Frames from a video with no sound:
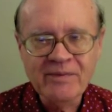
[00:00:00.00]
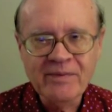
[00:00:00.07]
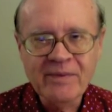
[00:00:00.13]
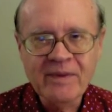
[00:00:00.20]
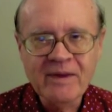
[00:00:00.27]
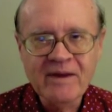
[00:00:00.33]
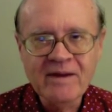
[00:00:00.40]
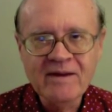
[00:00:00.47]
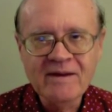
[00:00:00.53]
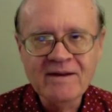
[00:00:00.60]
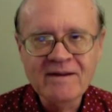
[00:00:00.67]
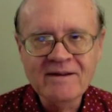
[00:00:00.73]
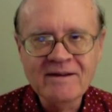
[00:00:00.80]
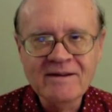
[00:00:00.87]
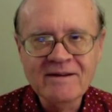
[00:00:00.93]

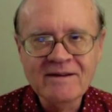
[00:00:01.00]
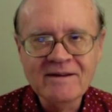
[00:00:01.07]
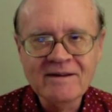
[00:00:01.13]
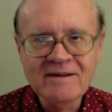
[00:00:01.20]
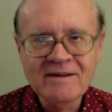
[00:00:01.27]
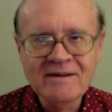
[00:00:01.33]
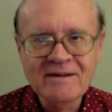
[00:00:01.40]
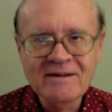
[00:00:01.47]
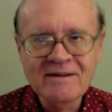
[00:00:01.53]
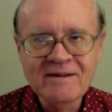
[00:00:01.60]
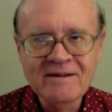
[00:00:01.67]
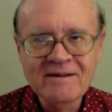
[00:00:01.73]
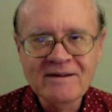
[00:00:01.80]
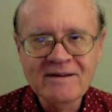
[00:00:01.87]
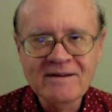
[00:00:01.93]

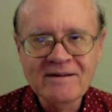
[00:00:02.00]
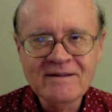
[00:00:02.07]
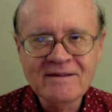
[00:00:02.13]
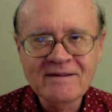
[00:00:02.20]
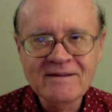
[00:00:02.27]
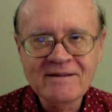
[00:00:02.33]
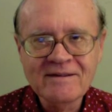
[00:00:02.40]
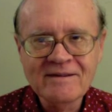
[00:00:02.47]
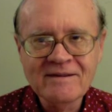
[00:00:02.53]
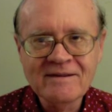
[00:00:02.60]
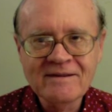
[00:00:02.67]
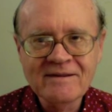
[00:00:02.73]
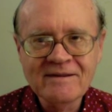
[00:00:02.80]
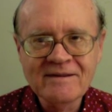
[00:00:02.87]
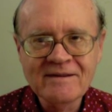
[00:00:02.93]

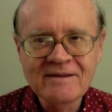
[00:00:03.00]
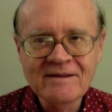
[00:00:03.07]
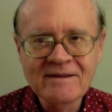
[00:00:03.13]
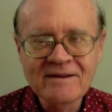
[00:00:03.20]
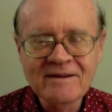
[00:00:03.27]
[no speech]